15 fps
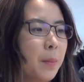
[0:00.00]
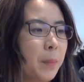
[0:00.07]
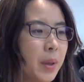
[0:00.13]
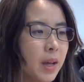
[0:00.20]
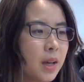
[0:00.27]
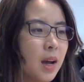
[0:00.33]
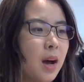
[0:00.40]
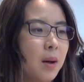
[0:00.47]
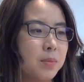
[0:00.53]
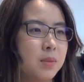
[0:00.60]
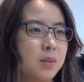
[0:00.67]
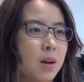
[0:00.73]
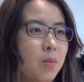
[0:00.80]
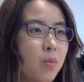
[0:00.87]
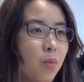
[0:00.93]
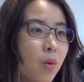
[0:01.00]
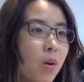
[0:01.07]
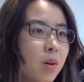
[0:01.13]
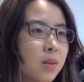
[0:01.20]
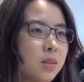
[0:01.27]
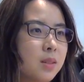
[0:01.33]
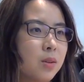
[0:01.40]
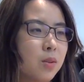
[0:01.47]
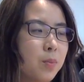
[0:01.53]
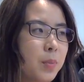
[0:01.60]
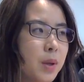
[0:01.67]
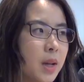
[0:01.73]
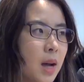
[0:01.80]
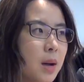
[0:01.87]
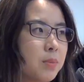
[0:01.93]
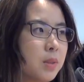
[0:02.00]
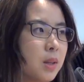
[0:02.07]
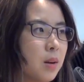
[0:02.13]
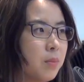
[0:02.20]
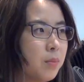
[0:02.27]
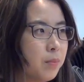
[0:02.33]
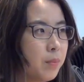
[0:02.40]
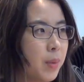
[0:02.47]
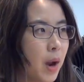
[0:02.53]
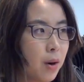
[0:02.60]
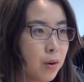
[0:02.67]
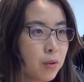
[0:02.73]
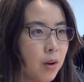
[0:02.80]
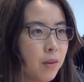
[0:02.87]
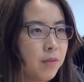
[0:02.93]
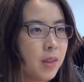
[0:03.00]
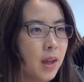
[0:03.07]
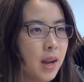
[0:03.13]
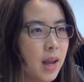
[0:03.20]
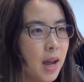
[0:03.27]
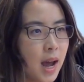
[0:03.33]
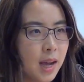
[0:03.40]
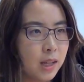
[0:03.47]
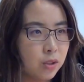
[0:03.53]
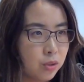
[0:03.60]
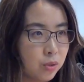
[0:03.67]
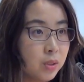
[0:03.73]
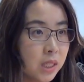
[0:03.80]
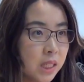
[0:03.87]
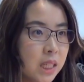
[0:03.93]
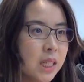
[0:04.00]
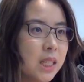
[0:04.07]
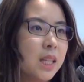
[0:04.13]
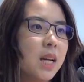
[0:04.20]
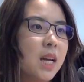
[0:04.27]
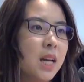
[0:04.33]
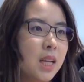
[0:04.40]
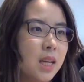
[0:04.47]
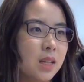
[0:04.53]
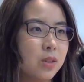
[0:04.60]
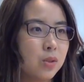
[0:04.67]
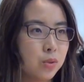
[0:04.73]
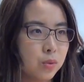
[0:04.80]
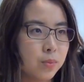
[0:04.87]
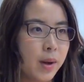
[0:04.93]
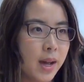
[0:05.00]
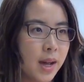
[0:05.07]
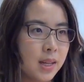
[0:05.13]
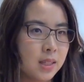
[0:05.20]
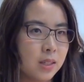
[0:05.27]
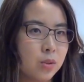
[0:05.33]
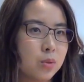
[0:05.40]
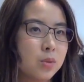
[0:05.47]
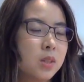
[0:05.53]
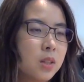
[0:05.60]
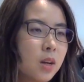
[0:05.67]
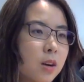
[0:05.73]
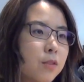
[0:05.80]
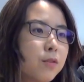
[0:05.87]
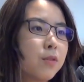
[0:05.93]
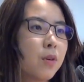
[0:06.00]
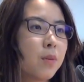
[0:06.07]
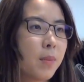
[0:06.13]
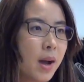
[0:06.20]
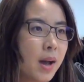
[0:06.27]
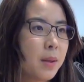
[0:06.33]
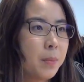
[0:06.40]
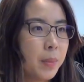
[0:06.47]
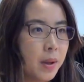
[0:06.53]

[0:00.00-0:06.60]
pick up some words or pick up some paragraph that I do need into my essay to serve for my